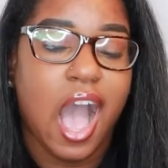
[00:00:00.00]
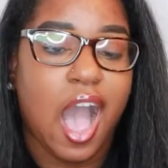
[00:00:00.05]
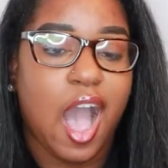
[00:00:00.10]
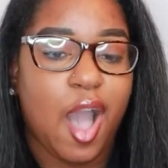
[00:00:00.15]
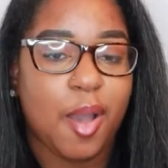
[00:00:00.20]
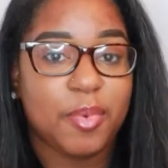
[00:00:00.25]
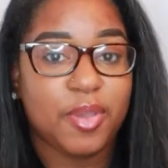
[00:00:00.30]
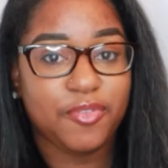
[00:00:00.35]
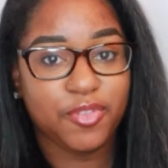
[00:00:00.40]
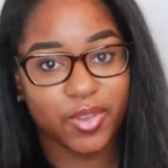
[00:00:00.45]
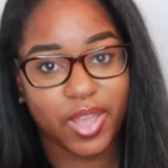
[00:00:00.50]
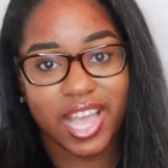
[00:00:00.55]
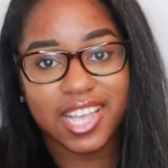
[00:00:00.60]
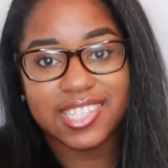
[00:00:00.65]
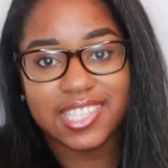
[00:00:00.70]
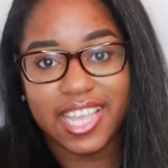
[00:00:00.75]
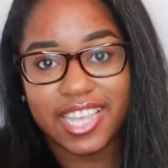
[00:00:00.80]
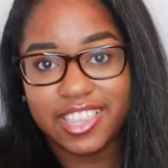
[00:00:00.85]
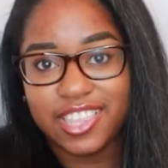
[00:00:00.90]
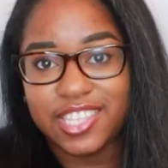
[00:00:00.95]
If you
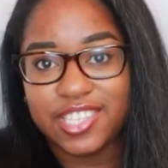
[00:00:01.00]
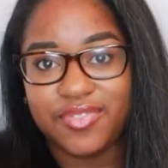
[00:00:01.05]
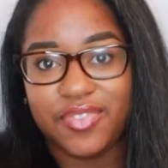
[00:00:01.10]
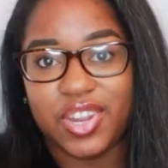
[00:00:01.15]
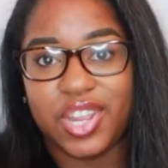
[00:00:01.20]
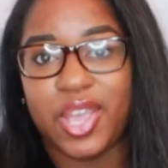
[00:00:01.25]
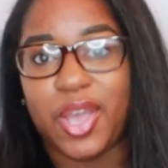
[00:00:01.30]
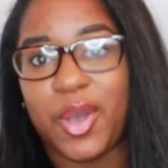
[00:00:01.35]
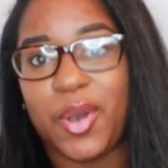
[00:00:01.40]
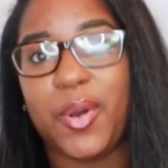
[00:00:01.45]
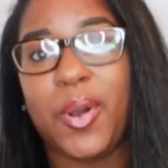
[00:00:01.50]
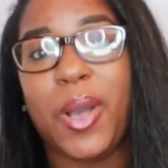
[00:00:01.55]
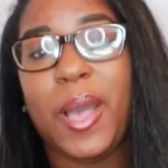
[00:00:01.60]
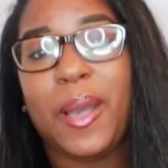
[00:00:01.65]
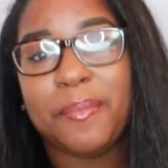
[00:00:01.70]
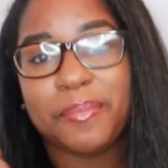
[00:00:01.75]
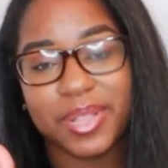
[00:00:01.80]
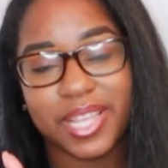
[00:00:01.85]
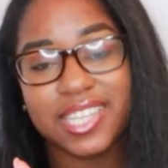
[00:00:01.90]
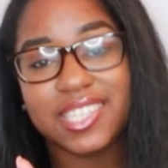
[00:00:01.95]
guys like this video,
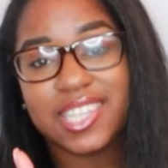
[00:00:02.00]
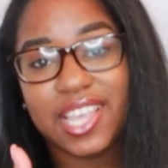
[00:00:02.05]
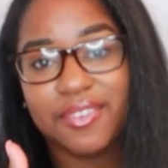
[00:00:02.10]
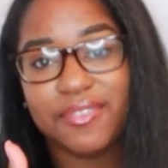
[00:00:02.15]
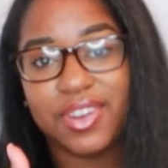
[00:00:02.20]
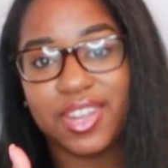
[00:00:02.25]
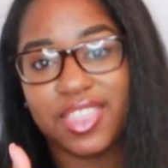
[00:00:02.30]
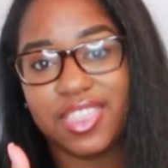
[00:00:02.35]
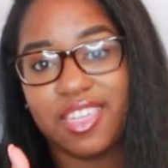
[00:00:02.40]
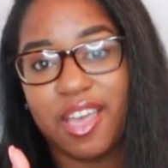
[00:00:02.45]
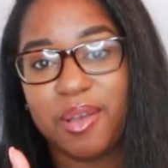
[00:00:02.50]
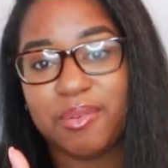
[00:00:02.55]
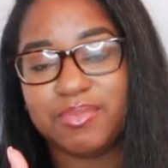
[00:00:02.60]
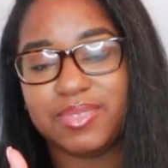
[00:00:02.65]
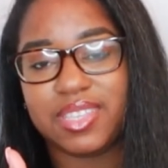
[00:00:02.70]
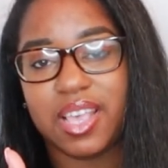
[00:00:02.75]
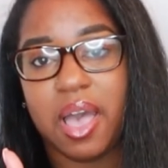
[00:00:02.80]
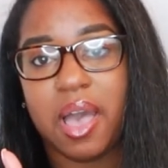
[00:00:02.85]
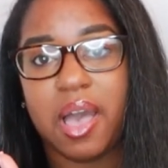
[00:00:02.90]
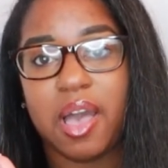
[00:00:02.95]
please give it a
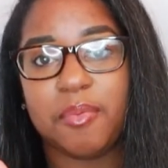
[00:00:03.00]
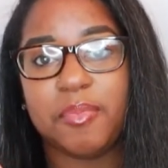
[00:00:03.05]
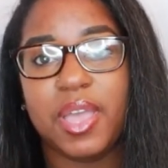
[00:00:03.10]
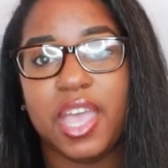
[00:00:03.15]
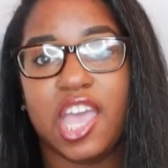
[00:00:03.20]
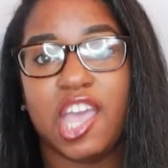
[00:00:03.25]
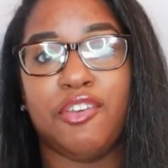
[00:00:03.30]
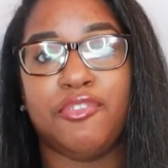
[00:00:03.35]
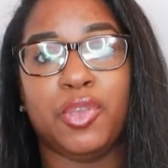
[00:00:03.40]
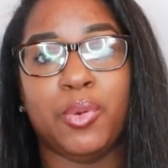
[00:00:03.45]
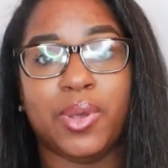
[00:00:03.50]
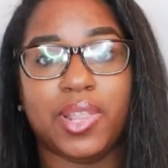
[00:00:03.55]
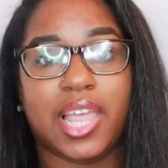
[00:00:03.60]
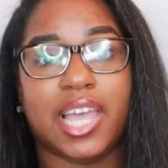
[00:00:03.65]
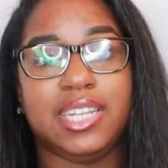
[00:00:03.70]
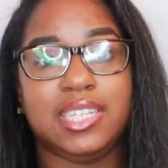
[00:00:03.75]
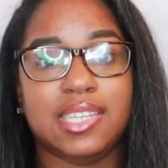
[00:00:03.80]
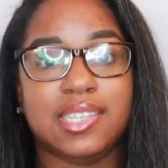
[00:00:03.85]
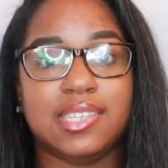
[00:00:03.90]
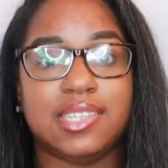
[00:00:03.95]
thumbs up. If you would
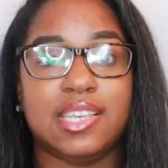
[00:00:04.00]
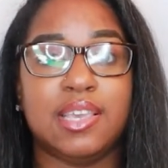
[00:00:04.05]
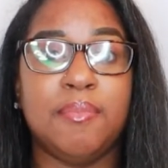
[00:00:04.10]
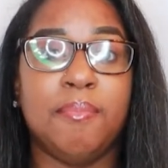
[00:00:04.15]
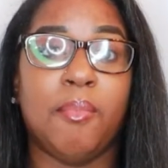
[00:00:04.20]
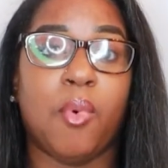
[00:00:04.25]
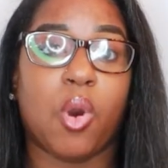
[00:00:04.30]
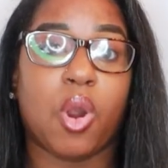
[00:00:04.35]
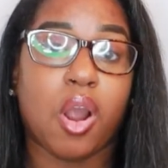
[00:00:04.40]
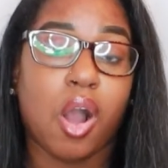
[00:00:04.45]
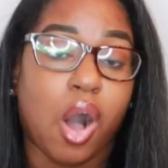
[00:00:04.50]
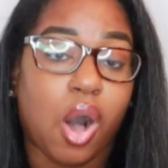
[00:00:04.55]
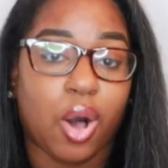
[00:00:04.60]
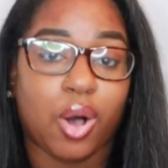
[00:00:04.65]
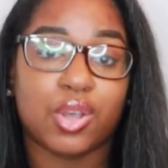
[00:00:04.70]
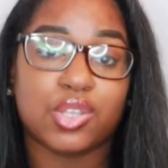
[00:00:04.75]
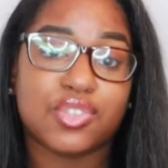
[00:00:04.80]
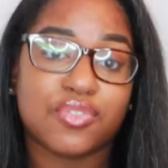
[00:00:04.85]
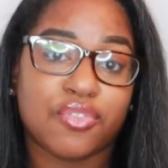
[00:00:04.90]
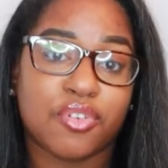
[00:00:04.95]
like to see more
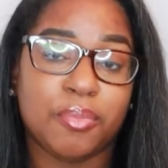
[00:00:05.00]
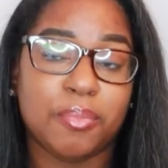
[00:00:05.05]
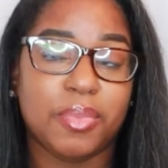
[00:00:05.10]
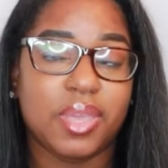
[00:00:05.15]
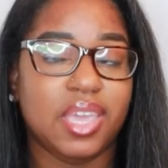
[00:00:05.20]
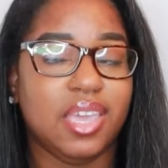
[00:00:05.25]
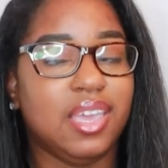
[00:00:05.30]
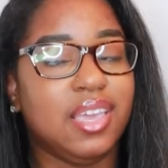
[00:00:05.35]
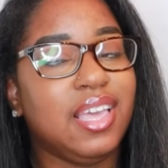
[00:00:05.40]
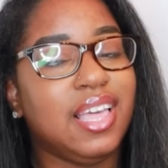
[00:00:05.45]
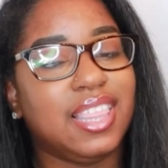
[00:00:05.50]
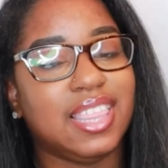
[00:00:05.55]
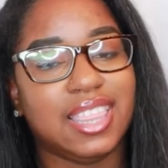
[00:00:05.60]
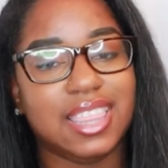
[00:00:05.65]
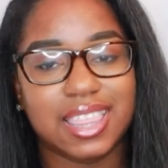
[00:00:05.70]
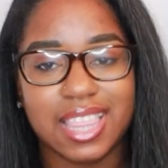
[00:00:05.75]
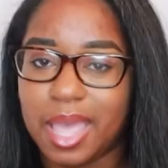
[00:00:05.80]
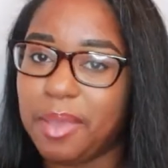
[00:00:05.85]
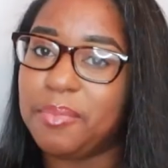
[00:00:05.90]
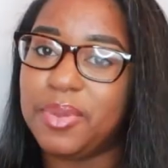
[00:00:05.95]
hauls from me,
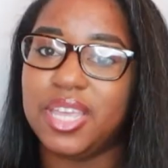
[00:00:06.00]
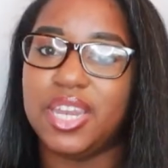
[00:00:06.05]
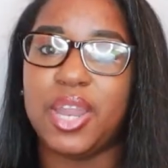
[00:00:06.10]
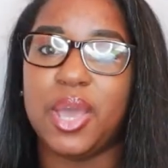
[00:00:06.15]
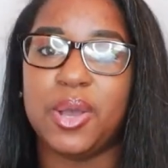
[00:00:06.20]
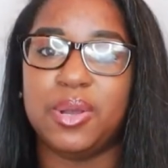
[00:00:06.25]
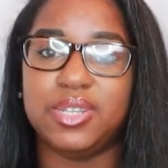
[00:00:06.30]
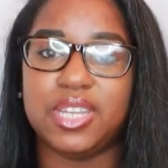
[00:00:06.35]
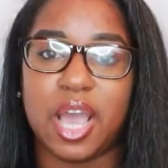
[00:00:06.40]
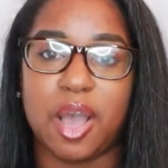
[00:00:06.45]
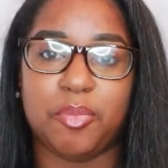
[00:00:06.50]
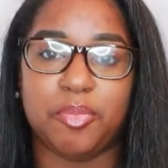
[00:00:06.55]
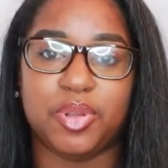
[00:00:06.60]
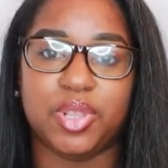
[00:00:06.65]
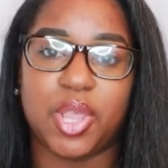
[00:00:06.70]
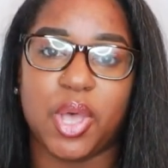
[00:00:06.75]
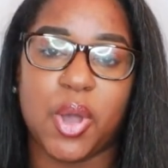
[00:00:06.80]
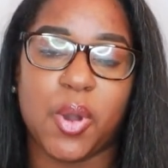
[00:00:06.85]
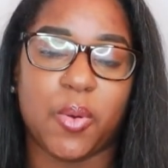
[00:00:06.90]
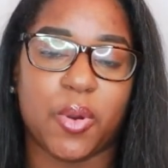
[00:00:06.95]
let me know down
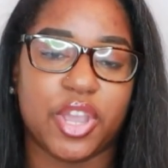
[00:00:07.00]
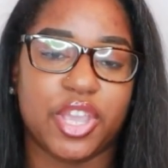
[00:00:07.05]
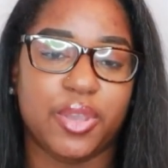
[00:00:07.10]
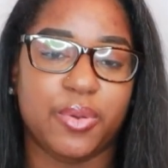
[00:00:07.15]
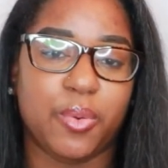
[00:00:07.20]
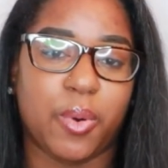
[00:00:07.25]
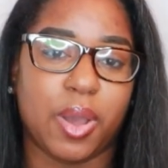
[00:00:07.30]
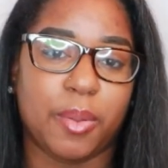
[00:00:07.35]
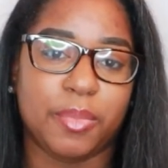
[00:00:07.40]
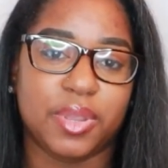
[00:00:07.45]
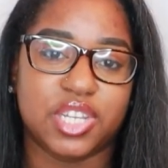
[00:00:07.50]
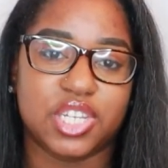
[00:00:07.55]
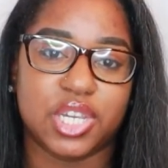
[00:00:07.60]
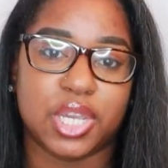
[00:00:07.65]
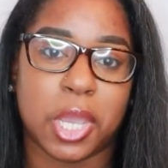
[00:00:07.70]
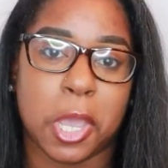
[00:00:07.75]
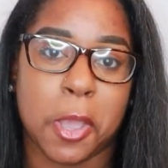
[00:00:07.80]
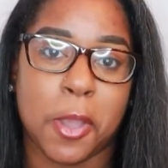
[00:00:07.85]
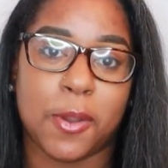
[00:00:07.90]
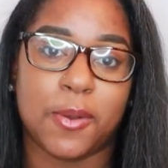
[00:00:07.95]
below where you want me to
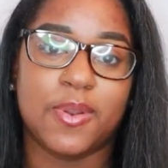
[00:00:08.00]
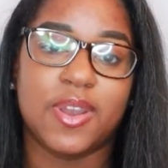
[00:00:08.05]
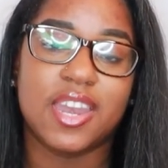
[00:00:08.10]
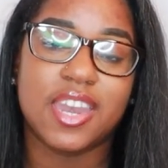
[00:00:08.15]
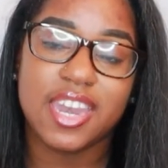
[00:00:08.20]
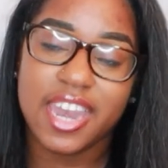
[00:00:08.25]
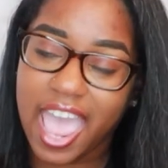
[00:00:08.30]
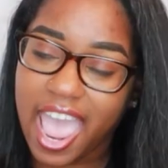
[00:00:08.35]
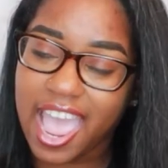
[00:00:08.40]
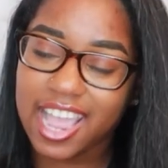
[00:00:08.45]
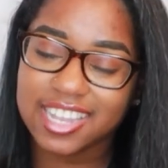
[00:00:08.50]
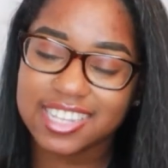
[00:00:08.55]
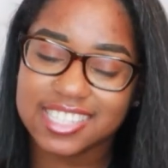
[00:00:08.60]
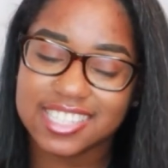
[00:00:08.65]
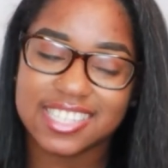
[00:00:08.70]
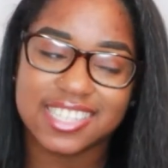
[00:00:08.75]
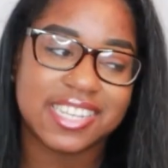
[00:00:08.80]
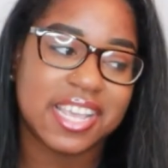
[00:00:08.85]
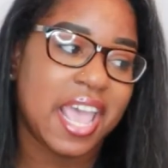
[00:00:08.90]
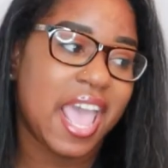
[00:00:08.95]
go
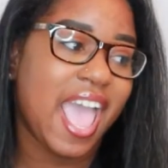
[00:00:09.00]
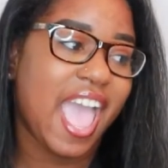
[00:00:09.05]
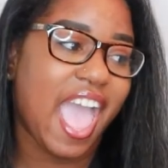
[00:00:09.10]
next.